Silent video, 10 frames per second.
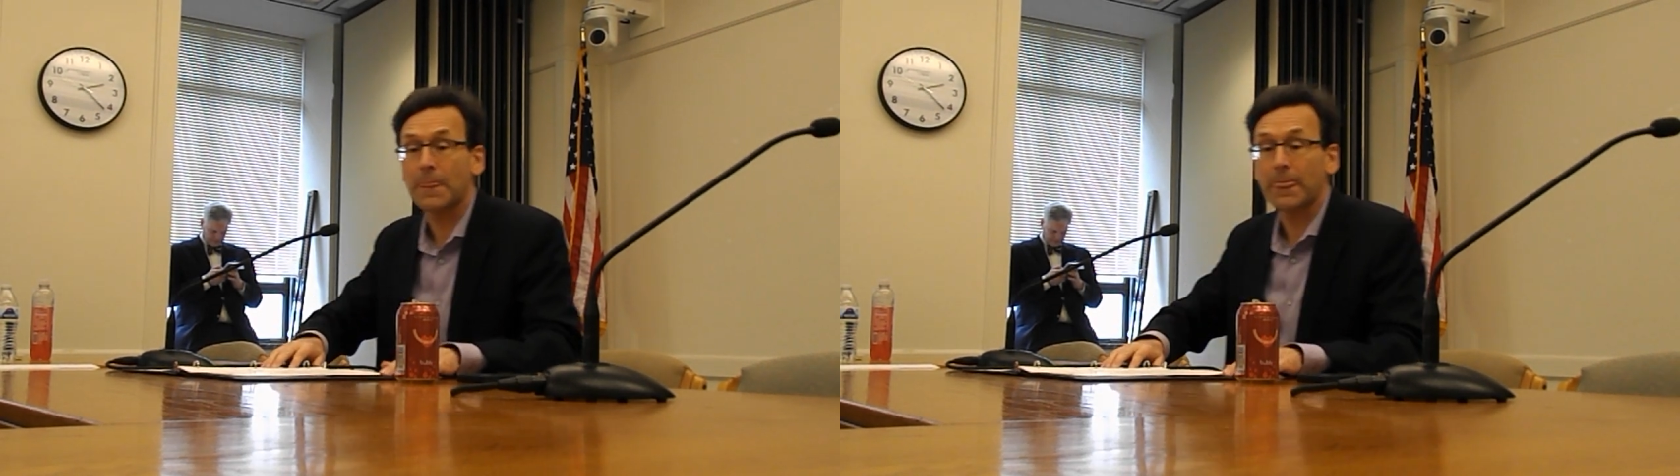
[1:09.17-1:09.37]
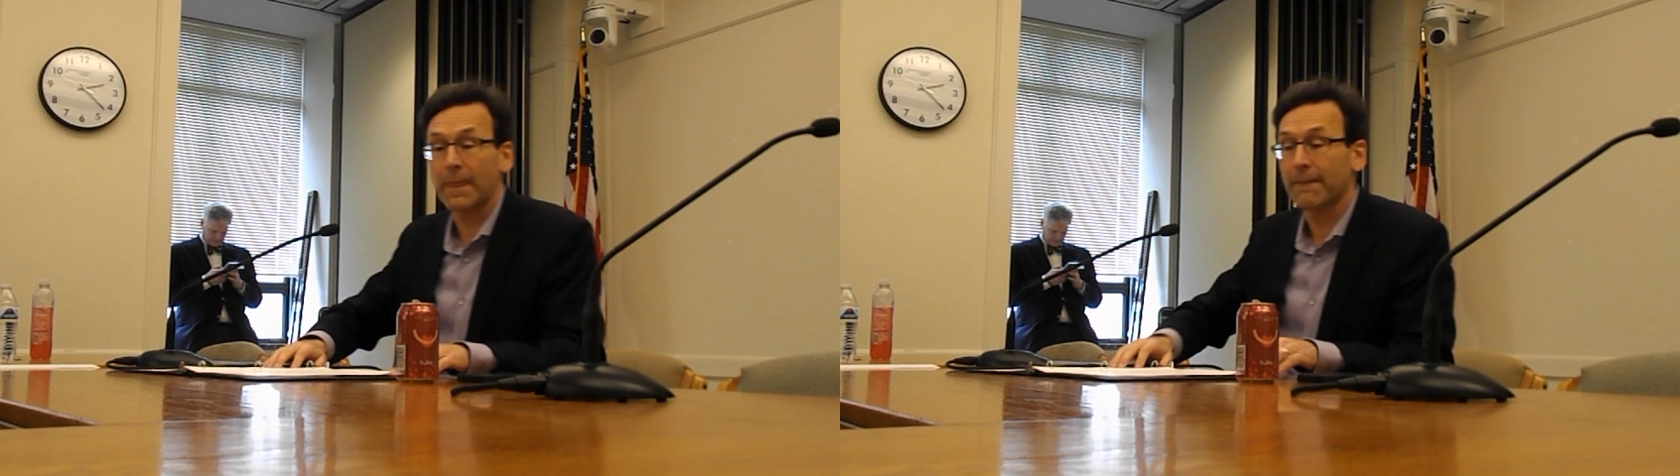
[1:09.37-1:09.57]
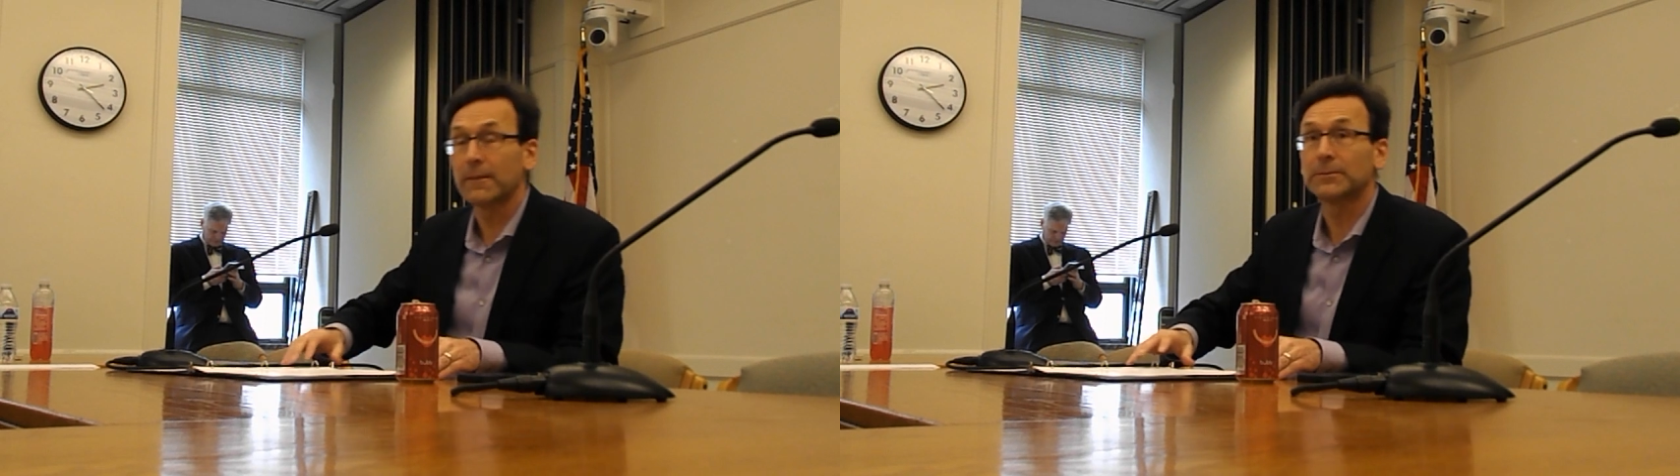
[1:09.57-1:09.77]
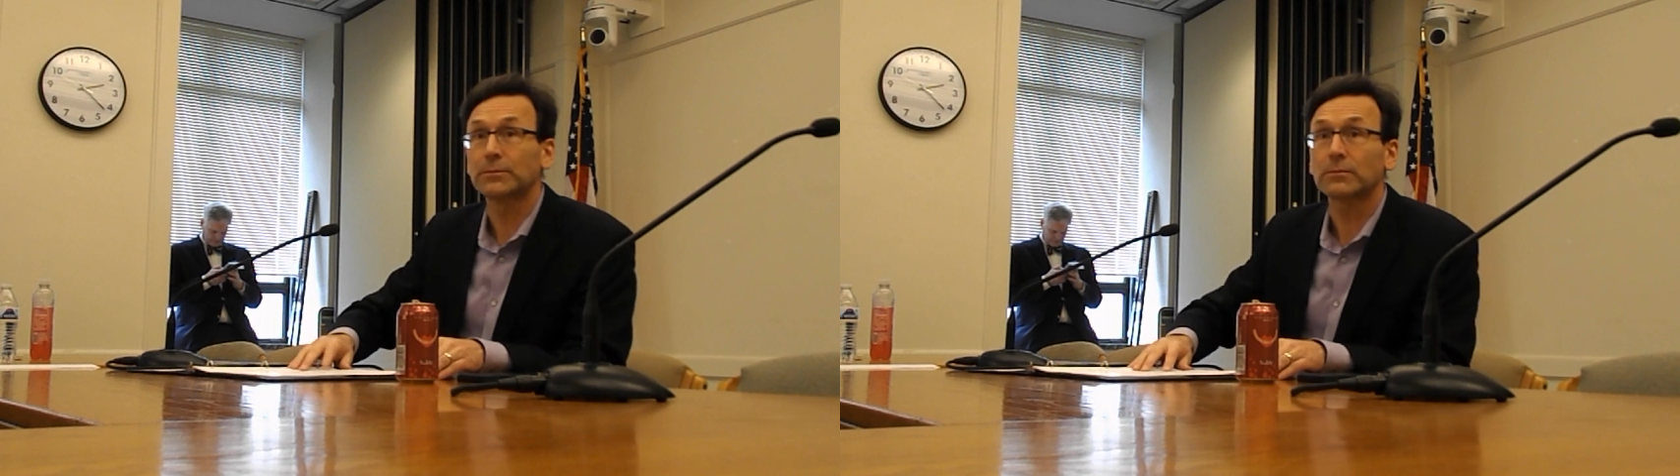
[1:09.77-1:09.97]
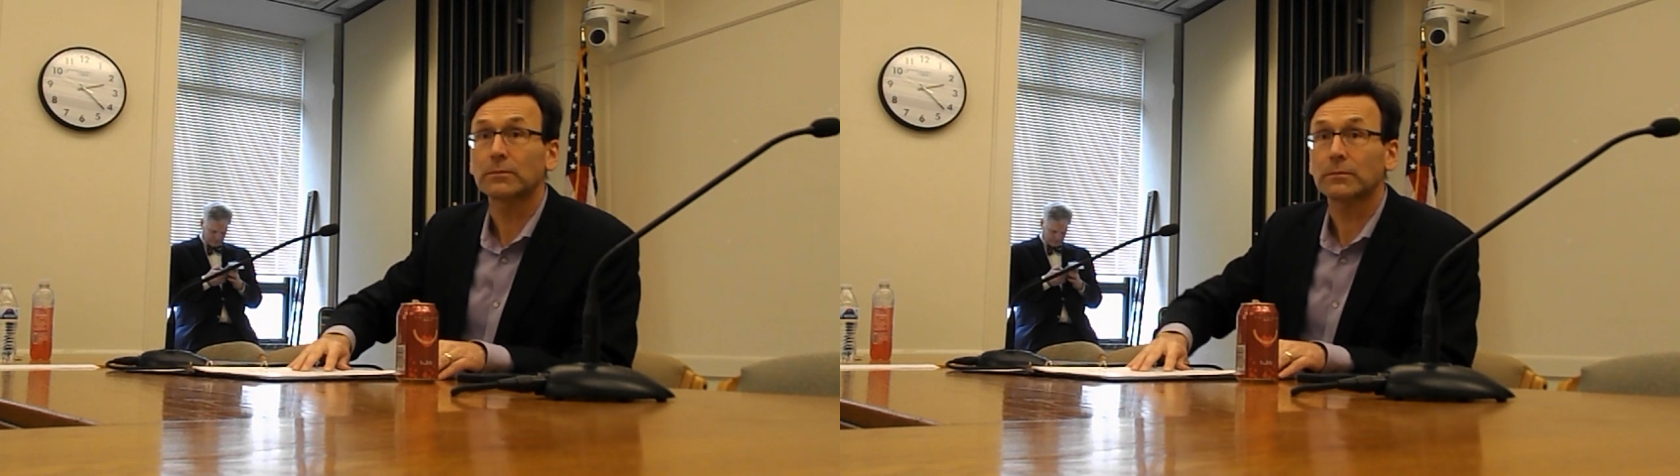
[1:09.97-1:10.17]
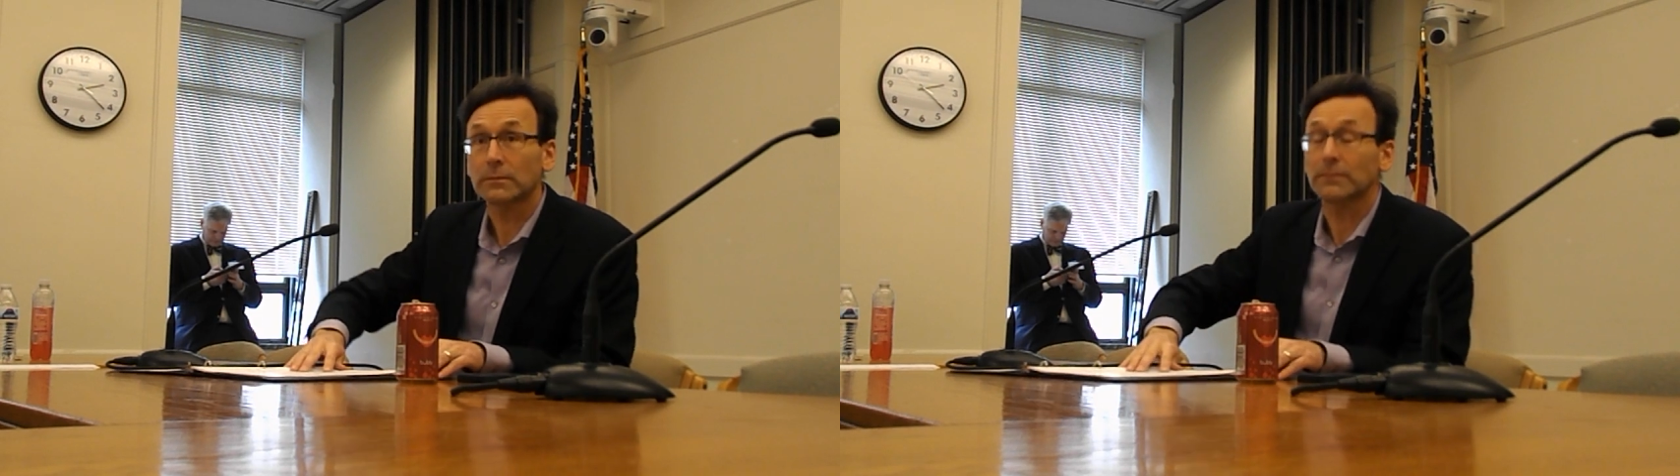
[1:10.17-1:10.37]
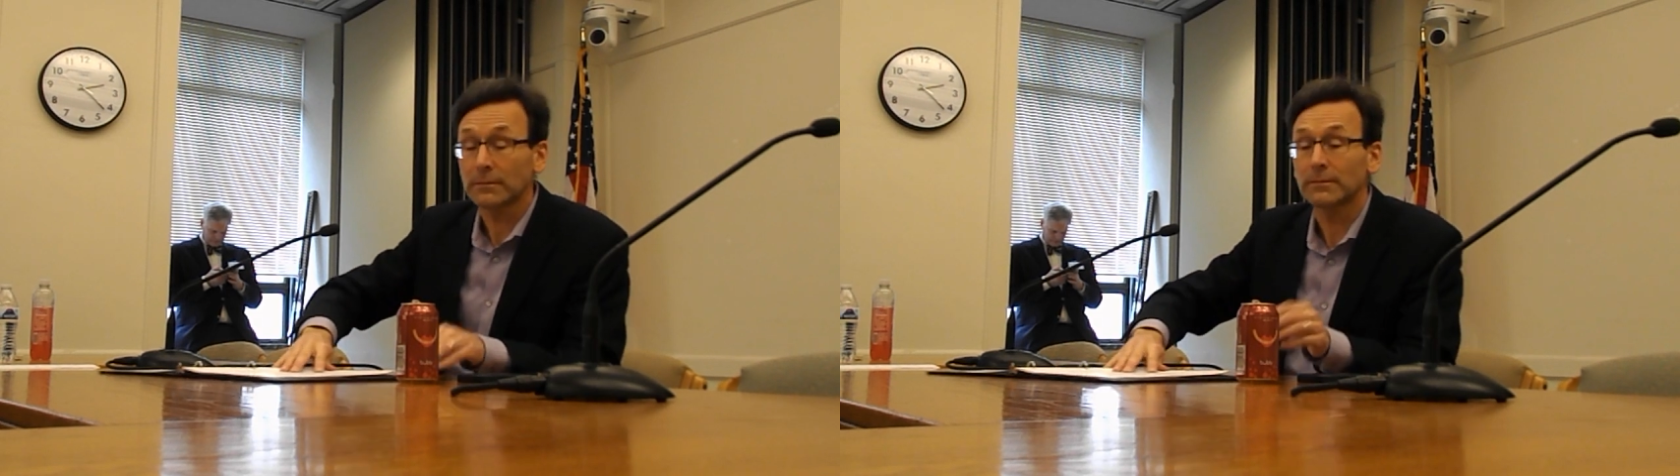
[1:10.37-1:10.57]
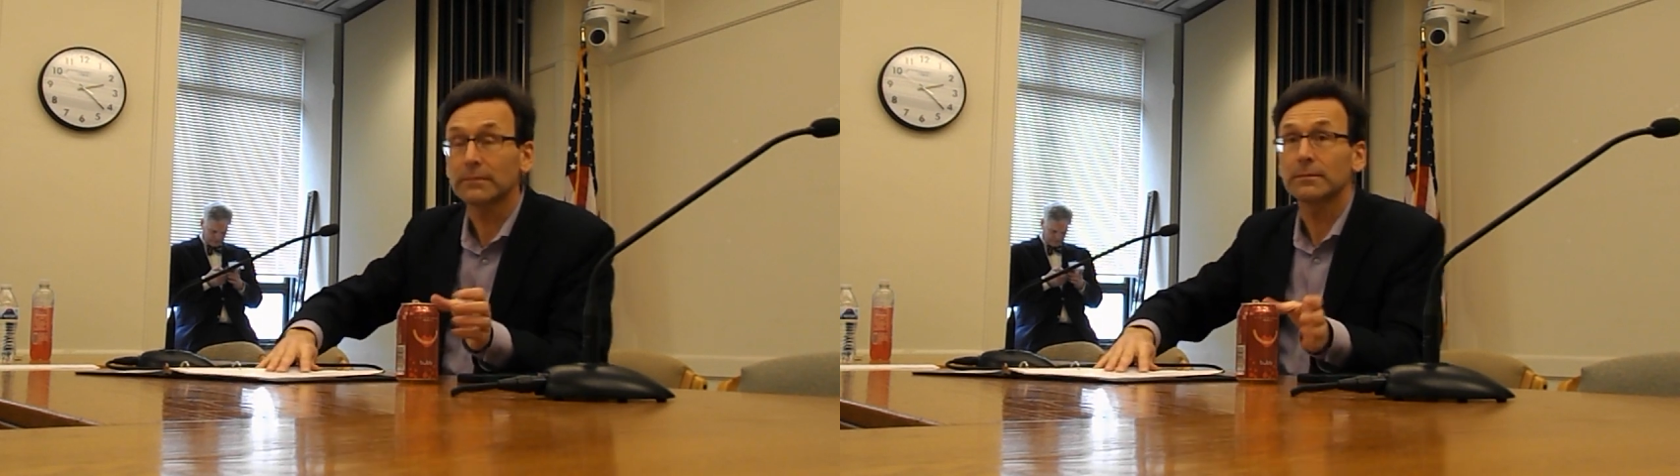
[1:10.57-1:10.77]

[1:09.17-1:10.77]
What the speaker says: Keith Shipman with Washington State